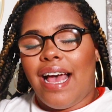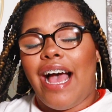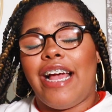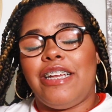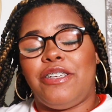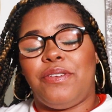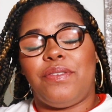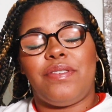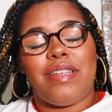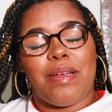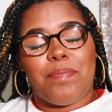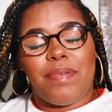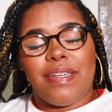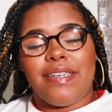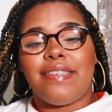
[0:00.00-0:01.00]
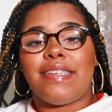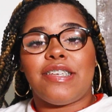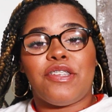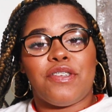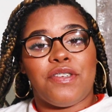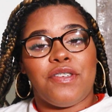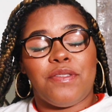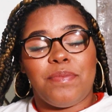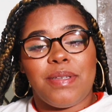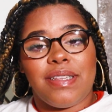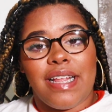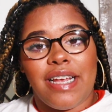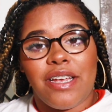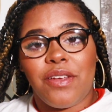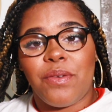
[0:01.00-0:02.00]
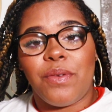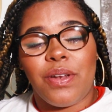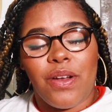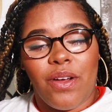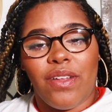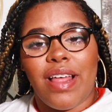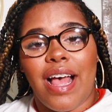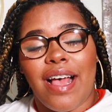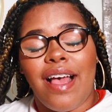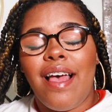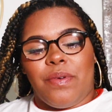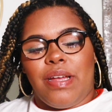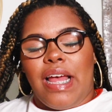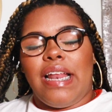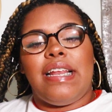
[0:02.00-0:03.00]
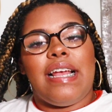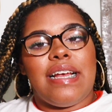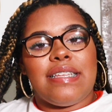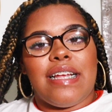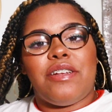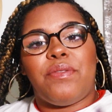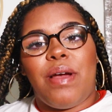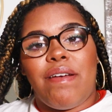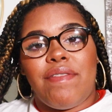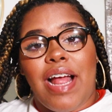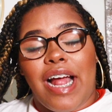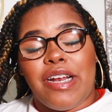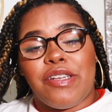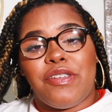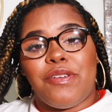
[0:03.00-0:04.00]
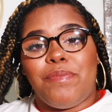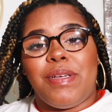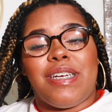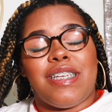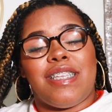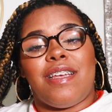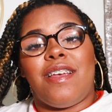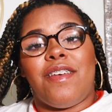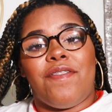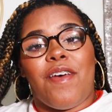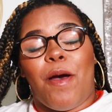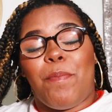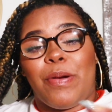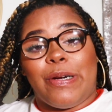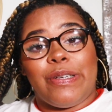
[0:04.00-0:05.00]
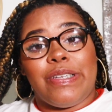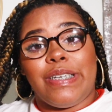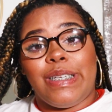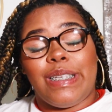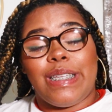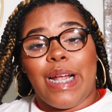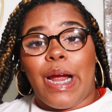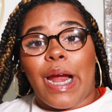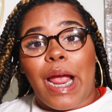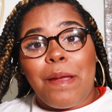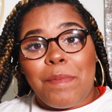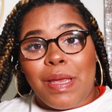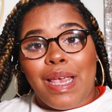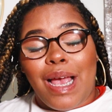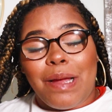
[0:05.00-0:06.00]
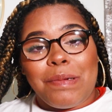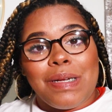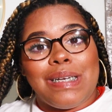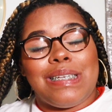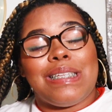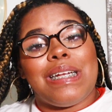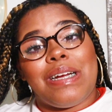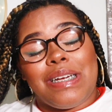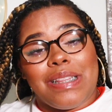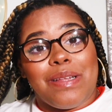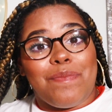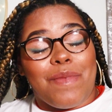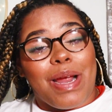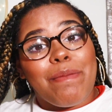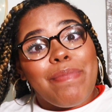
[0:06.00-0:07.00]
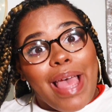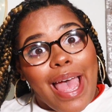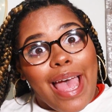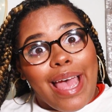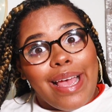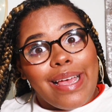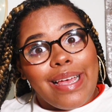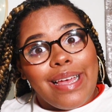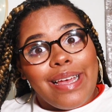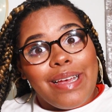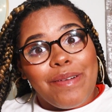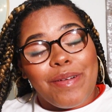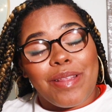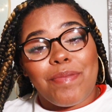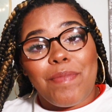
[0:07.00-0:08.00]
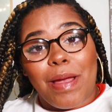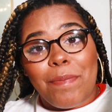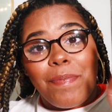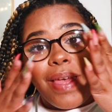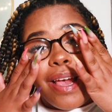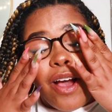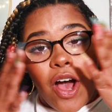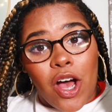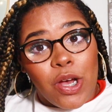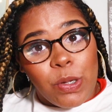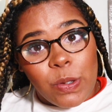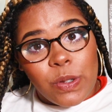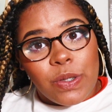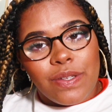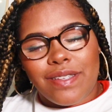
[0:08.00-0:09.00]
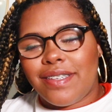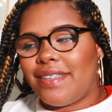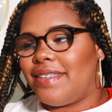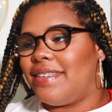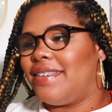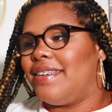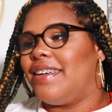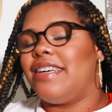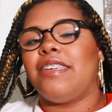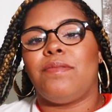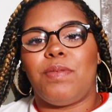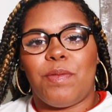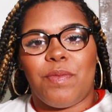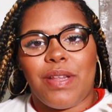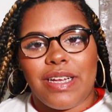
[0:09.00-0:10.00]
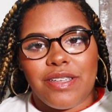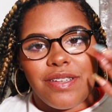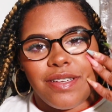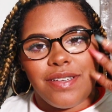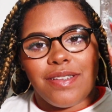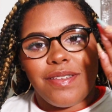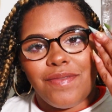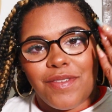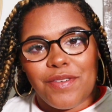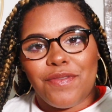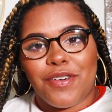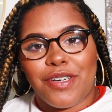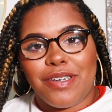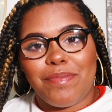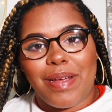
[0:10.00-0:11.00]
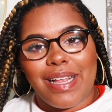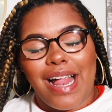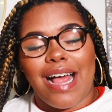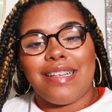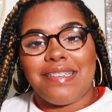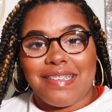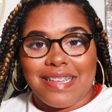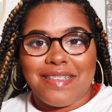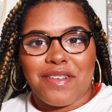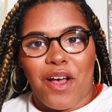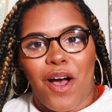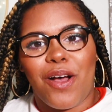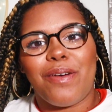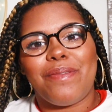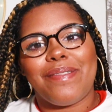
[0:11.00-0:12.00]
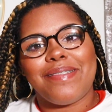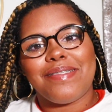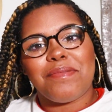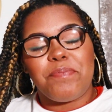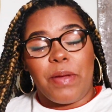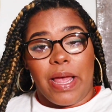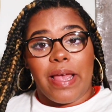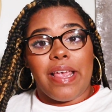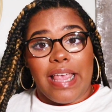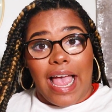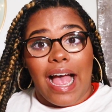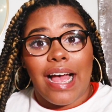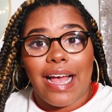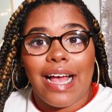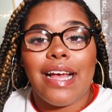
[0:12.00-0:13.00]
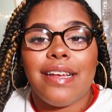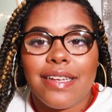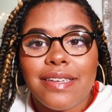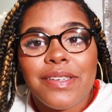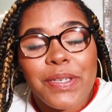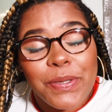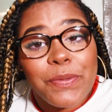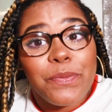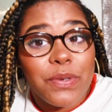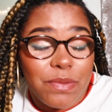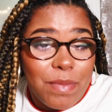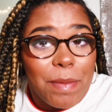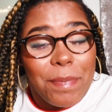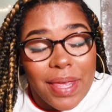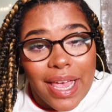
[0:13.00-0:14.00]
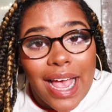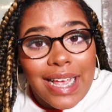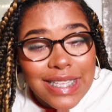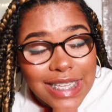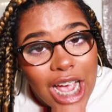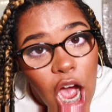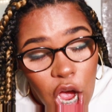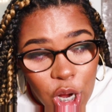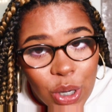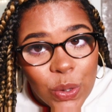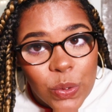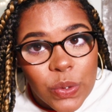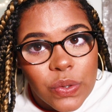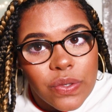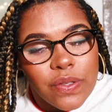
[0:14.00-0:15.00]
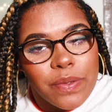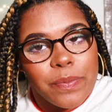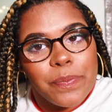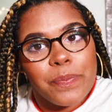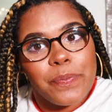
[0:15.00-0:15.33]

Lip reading: I do say please, excuse me, thank you, and all that. And yes, I do have an attitude because if a person is staring at me, I'm going to stare at them right back with my big goggles. Because people like to refer to my glasses as goggles. But yeah, with my big ass goggles.